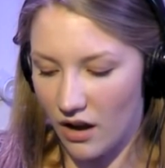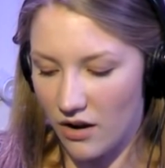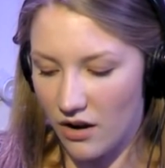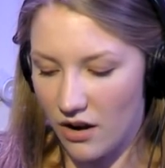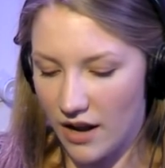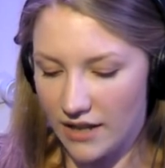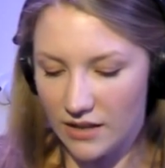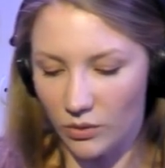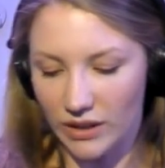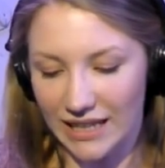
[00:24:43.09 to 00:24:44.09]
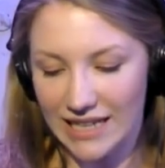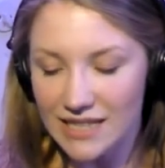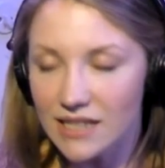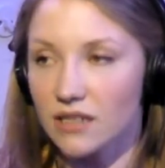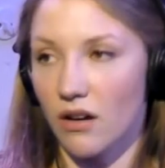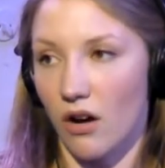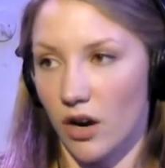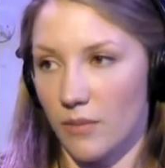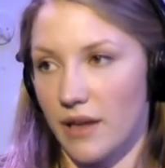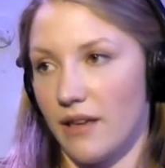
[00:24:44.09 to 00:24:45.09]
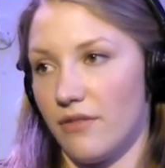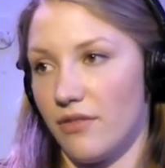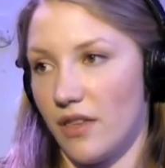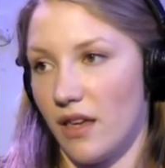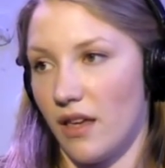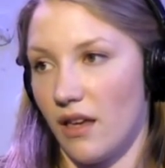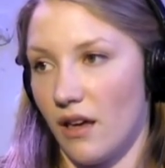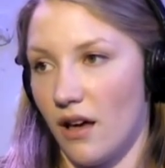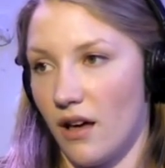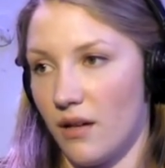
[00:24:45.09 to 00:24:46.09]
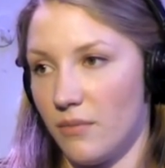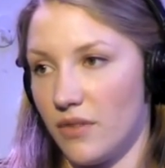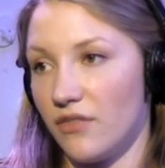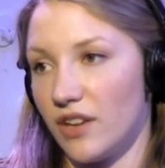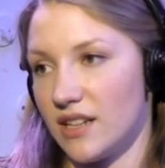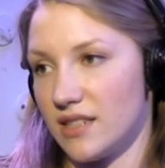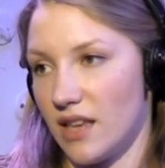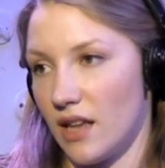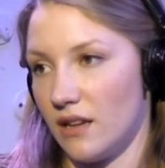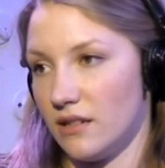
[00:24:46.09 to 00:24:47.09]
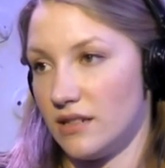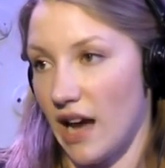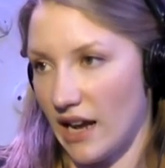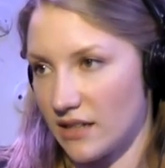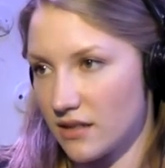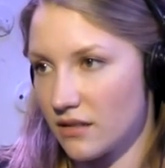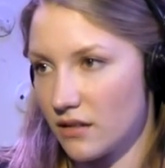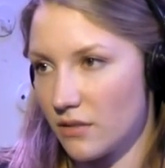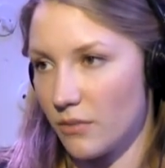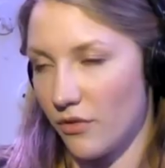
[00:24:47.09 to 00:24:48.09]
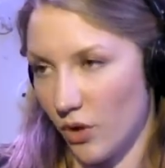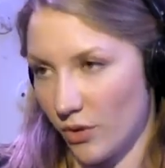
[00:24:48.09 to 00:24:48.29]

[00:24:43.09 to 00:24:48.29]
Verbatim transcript: it only isn't a harm if the um, the fetus then dies. If, if,